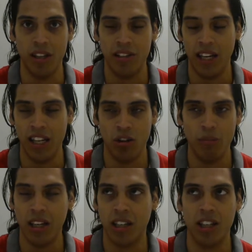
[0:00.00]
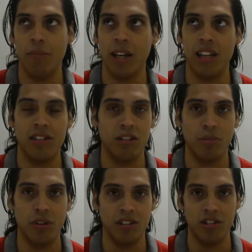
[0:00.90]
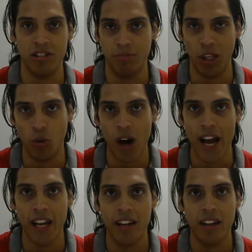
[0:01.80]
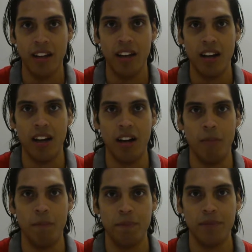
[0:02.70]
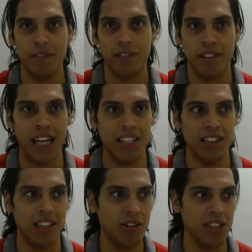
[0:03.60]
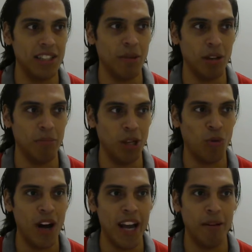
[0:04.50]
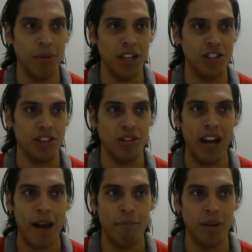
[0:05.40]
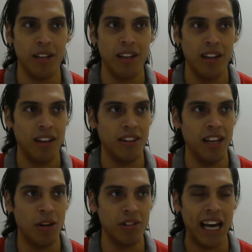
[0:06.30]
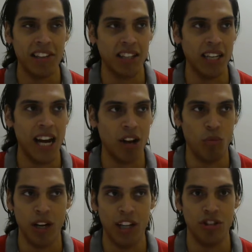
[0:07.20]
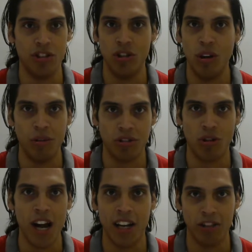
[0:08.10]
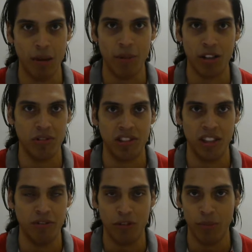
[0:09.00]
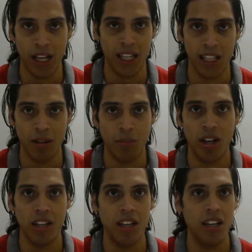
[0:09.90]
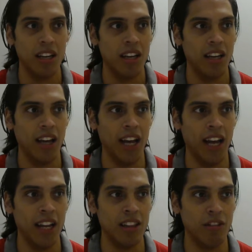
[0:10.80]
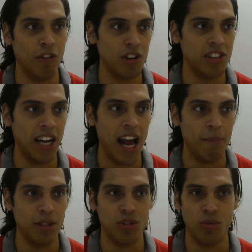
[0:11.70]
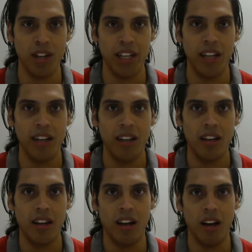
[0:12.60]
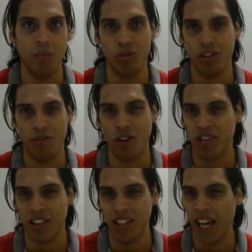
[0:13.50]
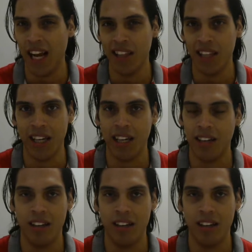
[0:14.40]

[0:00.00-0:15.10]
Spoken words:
He said, "Hey, don't make a claim against this person. Just be quiet." Um, God didn't literally tell me to be quiet, but it just so happened that I was asking God on what I should do. I was crying because my boss was stealing from me. I needed the money, and the verse that I happened to read, it was the verse of the day, I think.